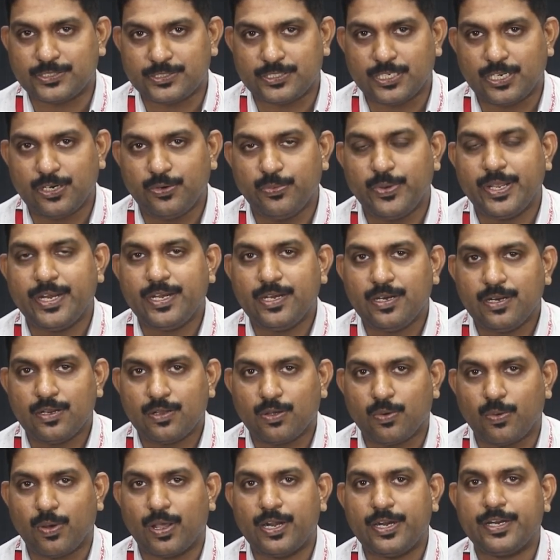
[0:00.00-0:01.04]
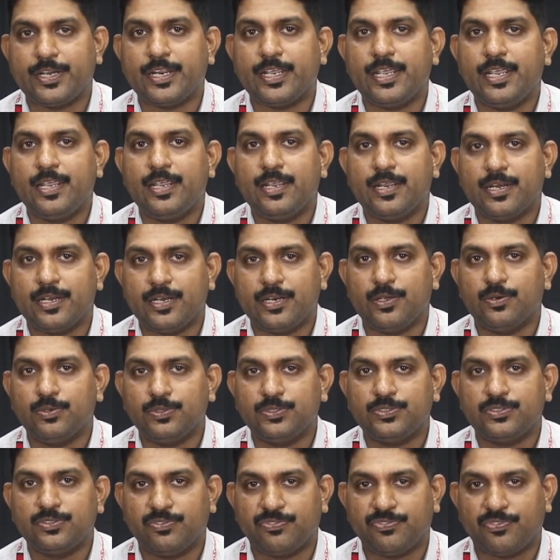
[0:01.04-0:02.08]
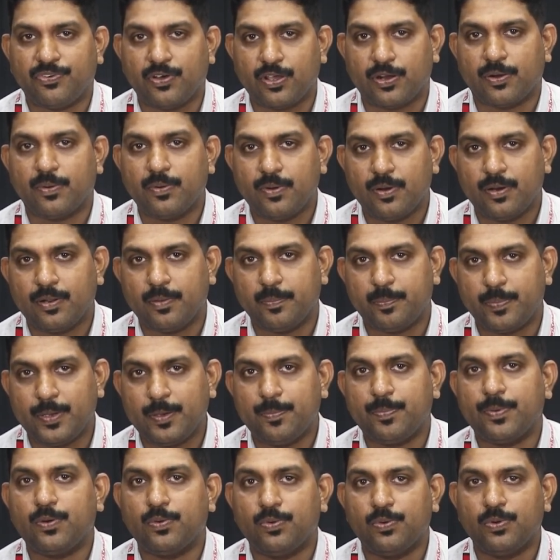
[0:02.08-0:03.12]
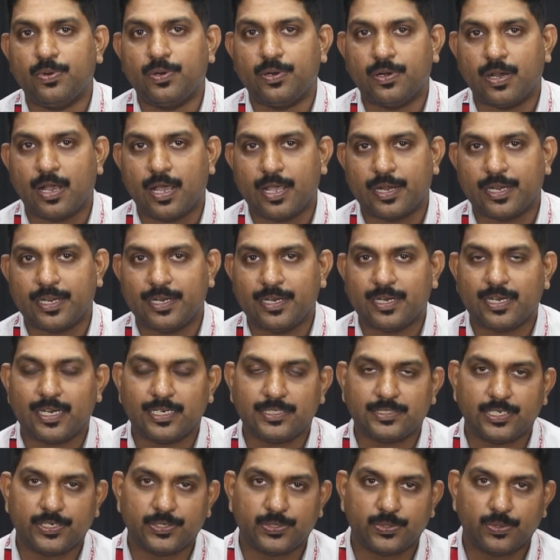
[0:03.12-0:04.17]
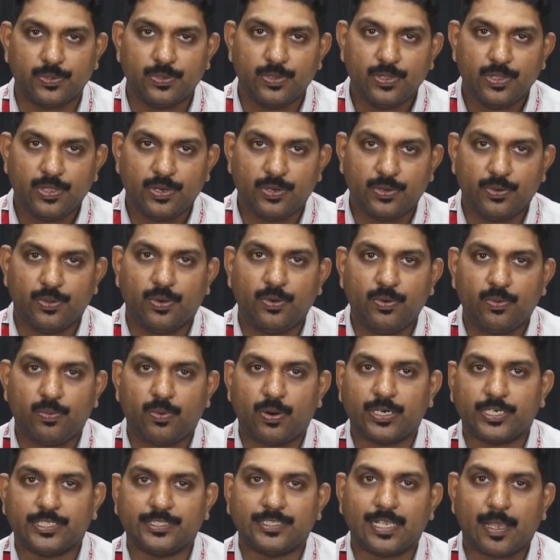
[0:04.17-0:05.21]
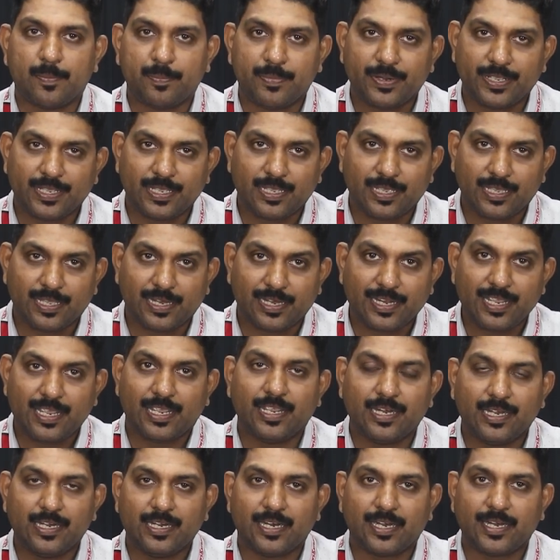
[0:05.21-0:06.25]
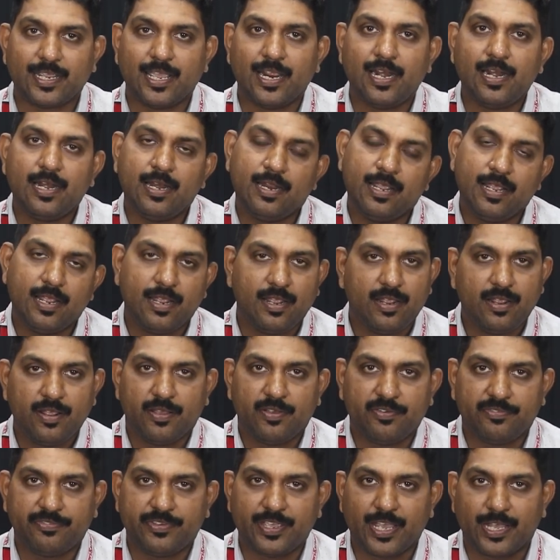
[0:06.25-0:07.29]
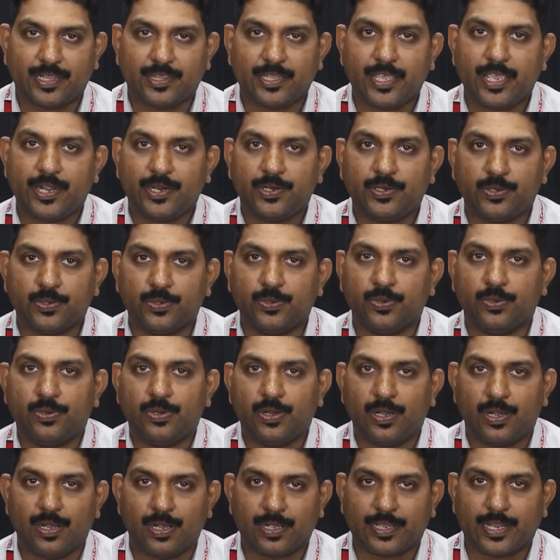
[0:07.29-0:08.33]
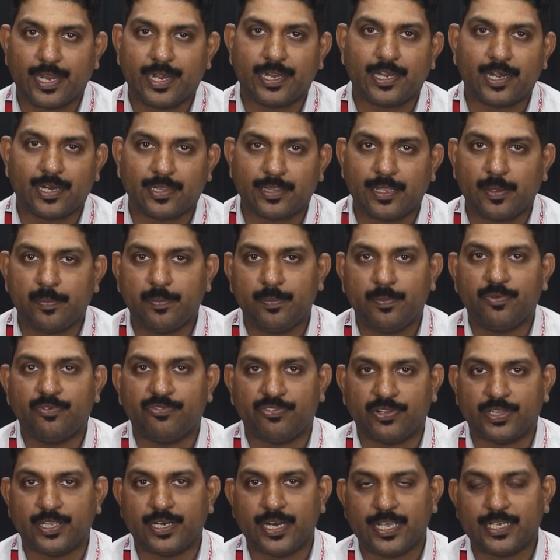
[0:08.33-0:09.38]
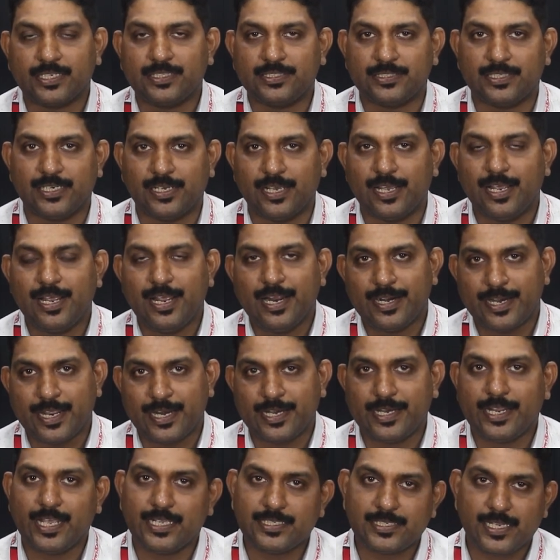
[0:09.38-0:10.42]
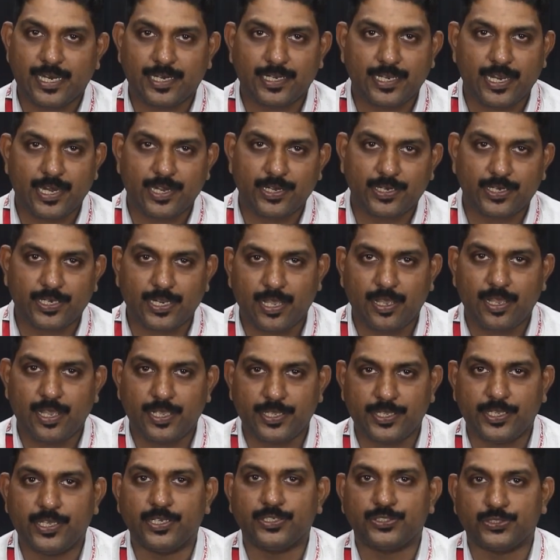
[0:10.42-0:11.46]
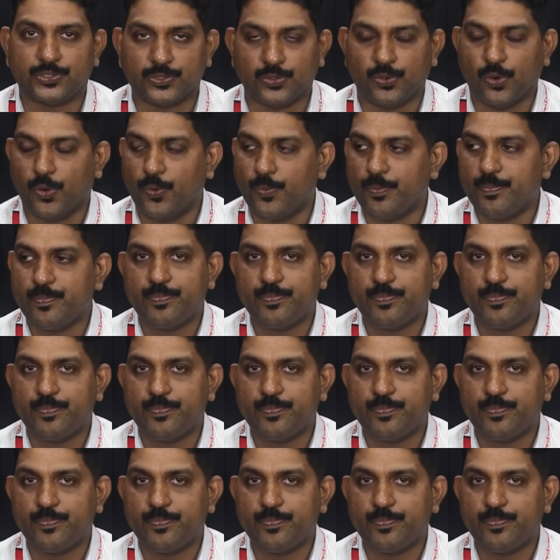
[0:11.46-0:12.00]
genuine quality news for people who are interested to know what is happening in real, we are there to cater them for the next 10 years and then the years to go.